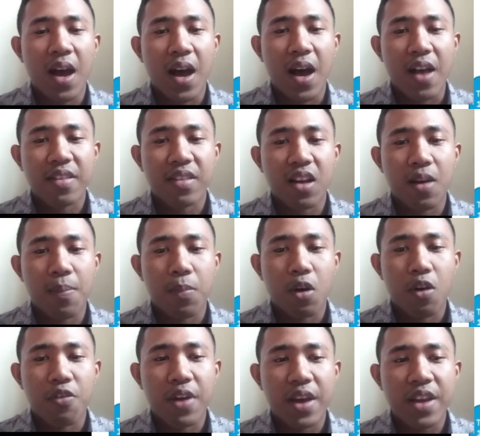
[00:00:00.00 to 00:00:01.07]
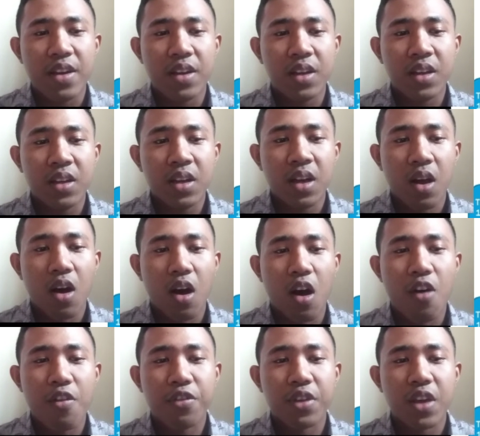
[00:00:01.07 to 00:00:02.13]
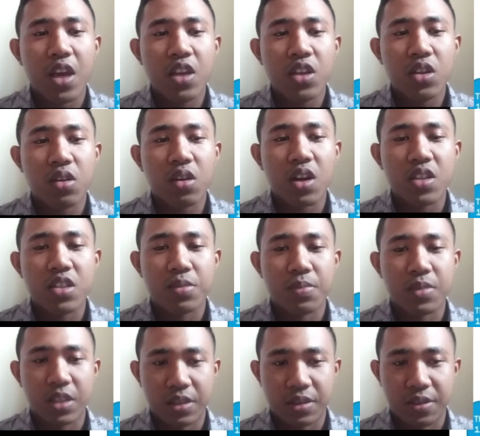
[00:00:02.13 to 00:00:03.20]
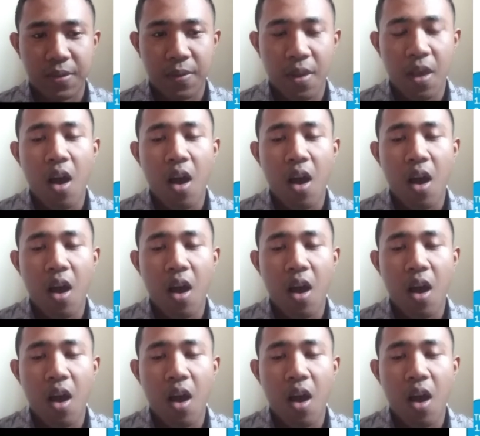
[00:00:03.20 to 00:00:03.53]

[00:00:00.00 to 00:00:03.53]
As a provider of encouragement